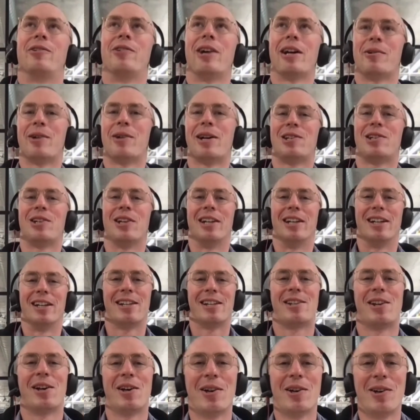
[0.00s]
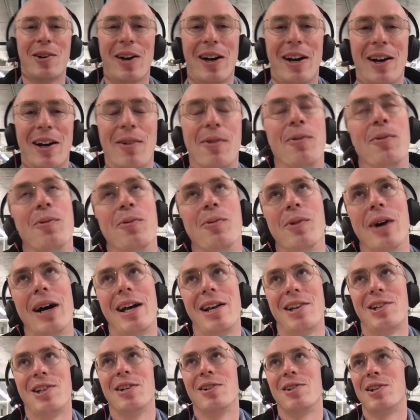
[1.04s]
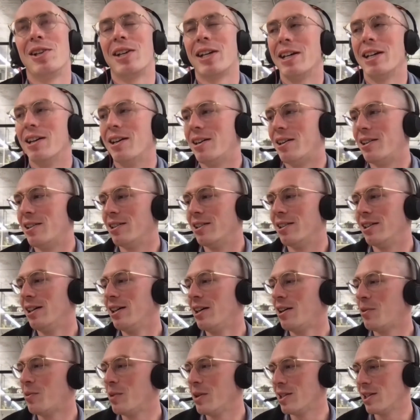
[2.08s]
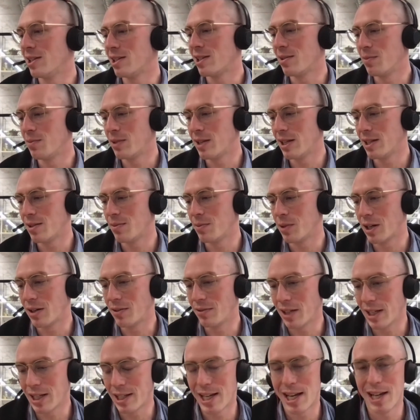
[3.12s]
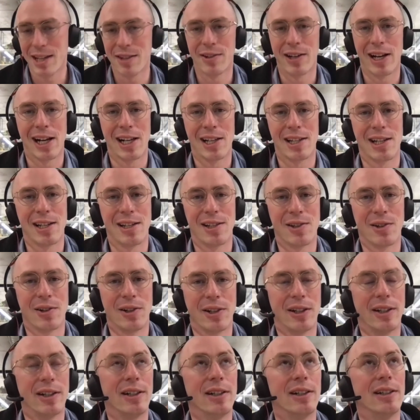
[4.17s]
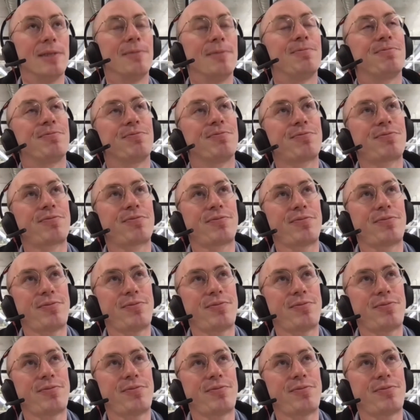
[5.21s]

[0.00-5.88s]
Oh, great question. So actually, I was looking at we just did some kind of like data analysis on our